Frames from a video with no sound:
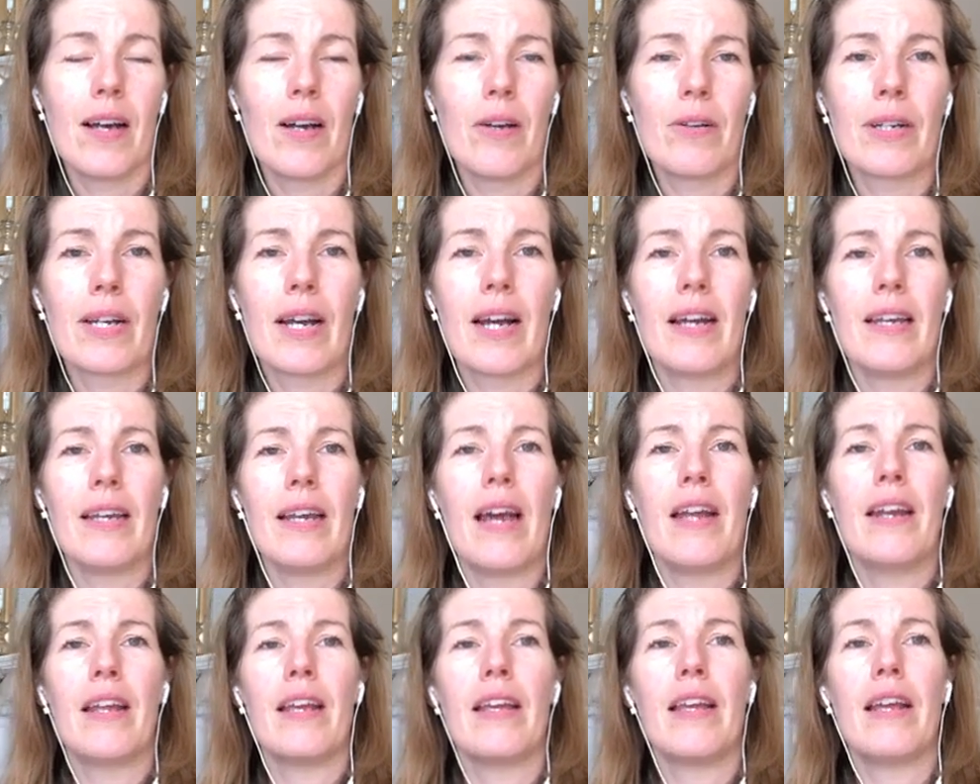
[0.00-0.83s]
Okay,
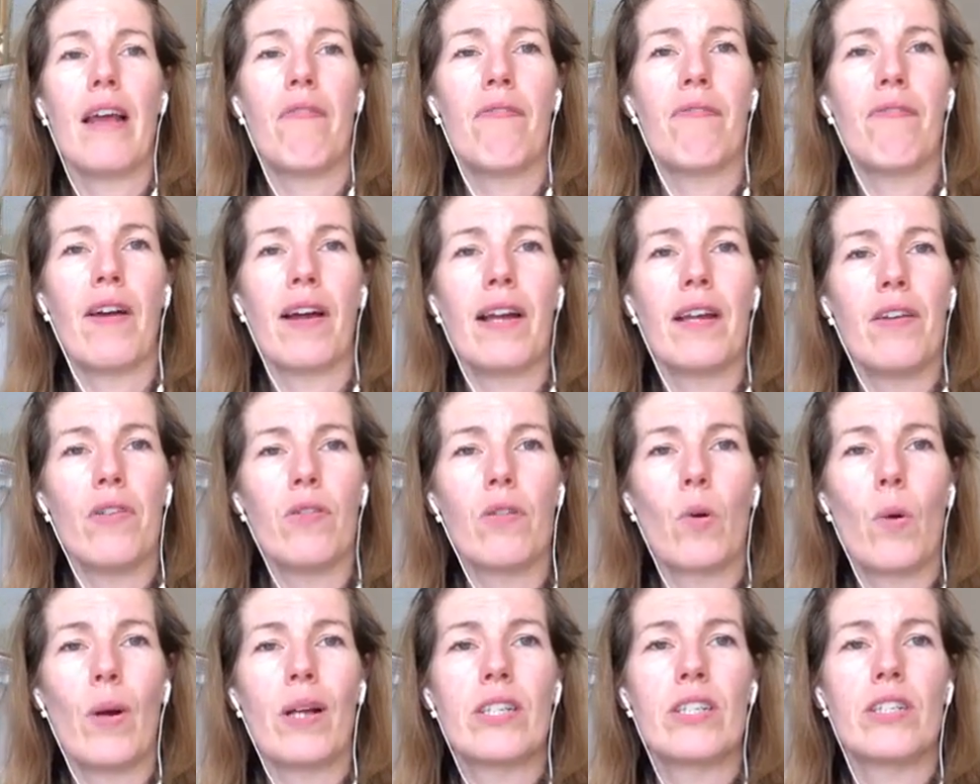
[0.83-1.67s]
any
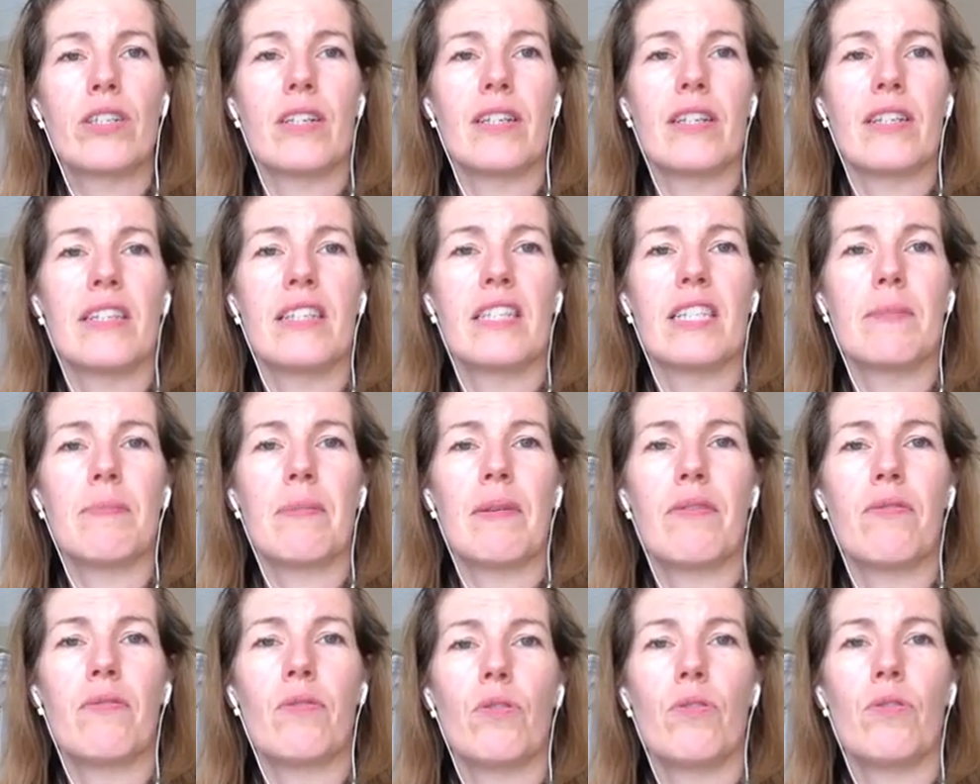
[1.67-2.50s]
final questions
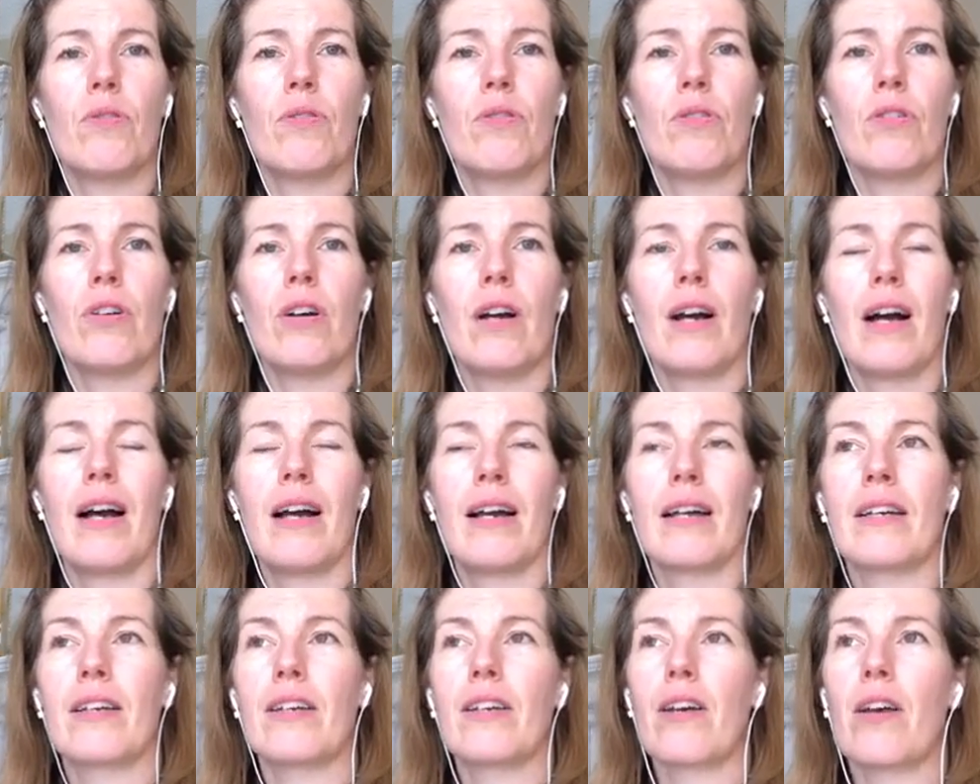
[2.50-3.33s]
before
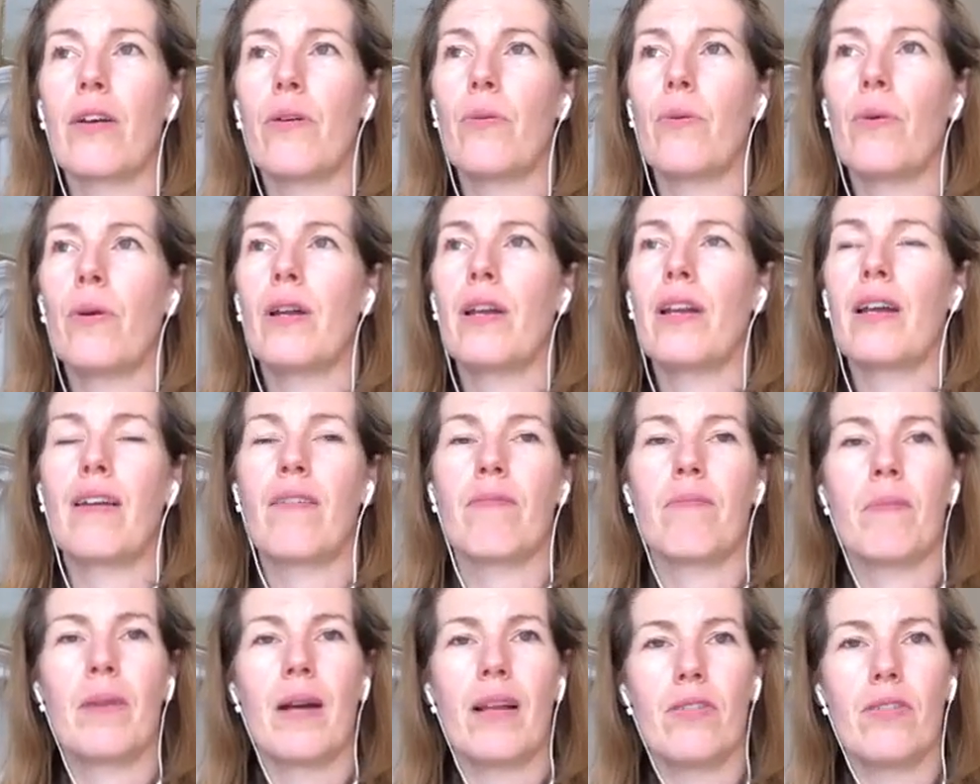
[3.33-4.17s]
I go and
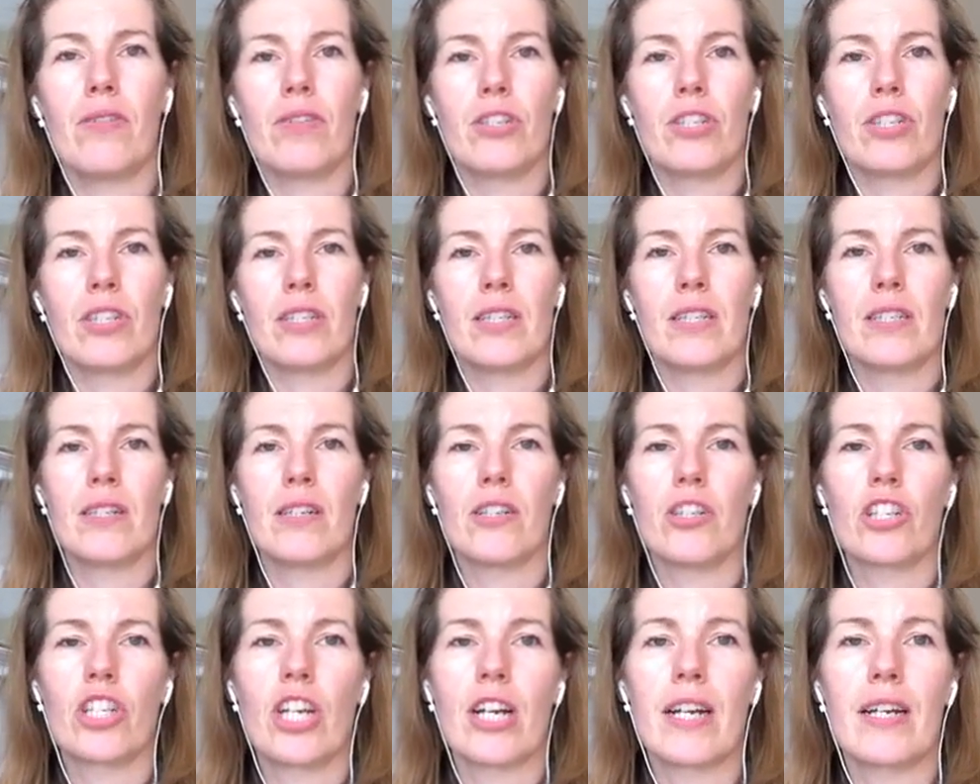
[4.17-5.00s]
have my lunch in the
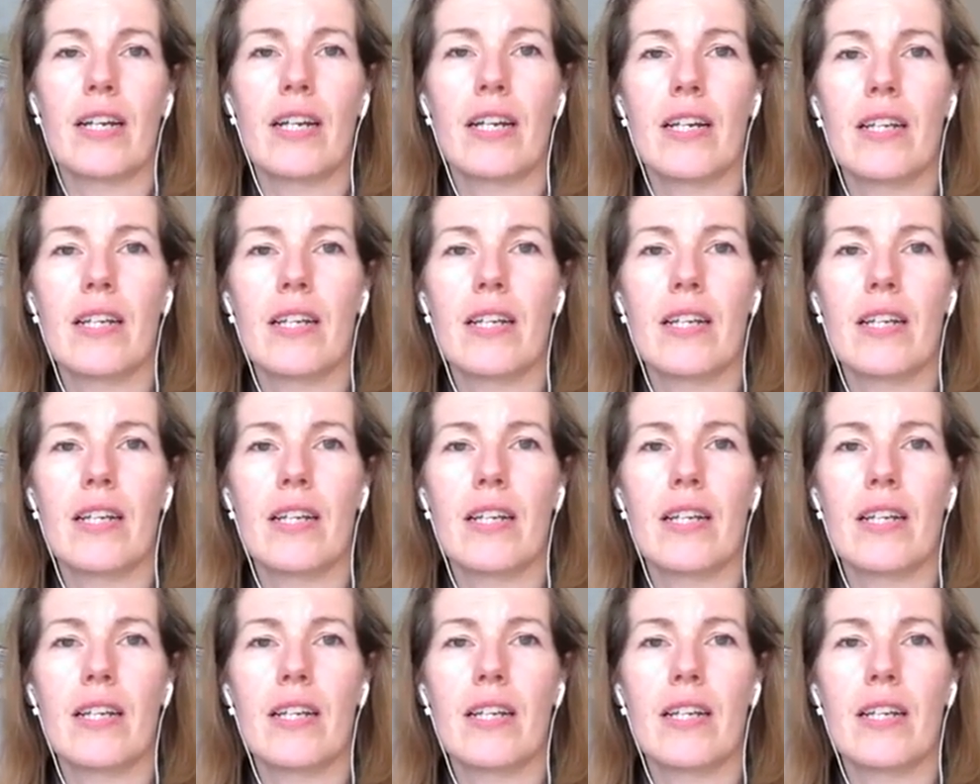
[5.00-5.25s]
sunshine?